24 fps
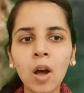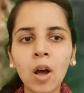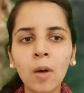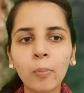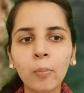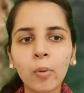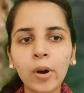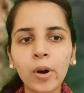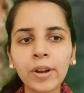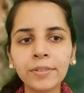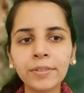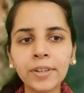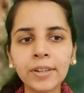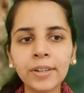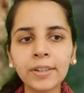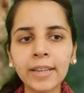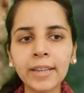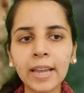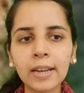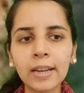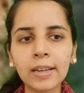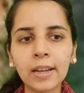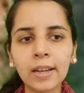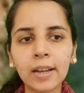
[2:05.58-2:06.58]
pointed
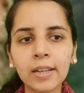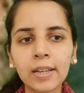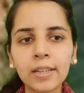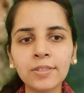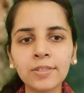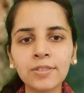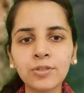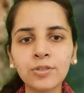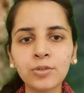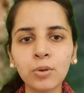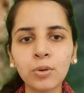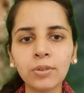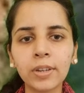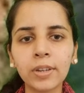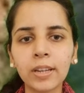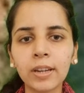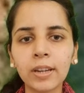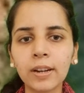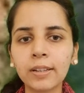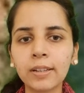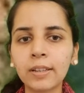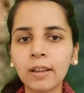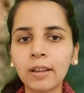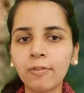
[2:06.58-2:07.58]
canines to
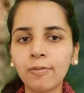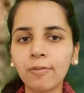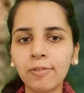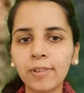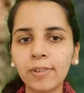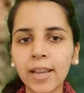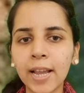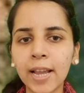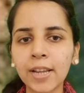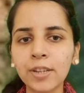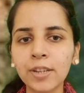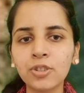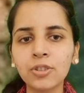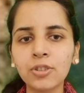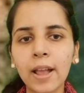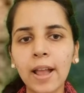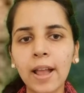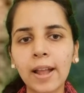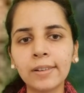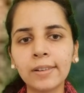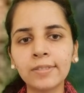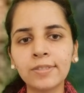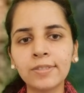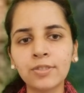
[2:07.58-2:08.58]
tear the flesh
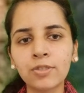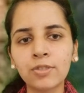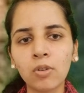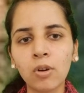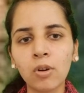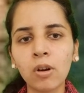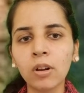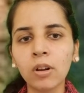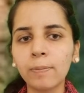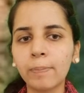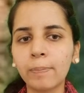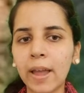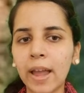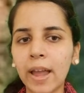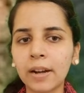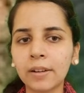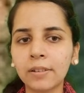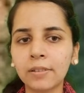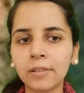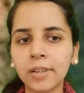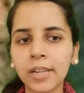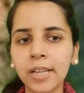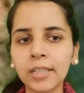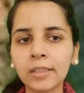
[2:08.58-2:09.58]
and strong
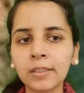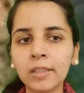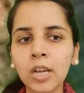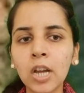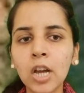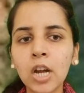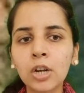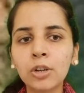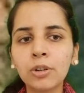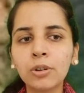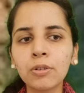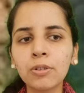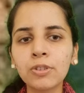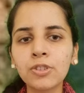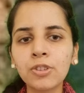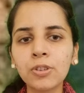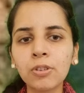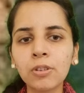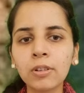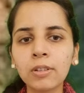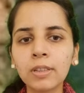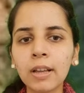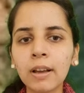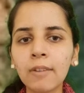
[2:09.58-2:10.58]
back teeth to
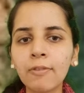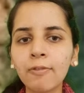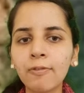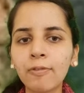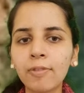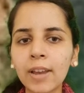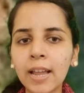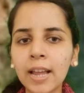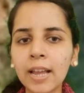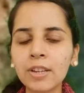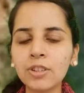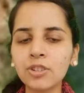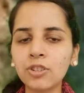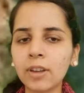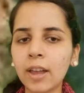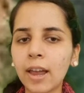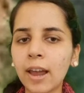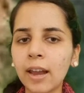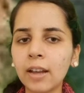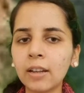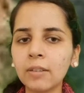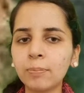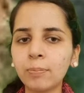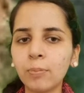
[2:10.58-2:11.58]
chew the flesh
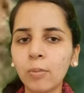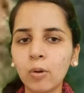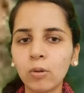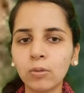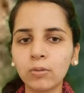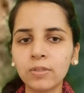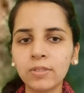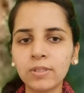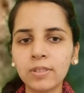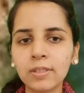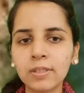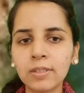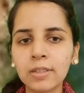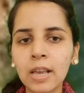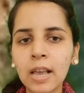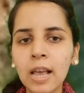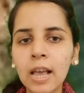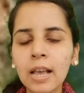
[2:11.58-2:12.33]
and bones.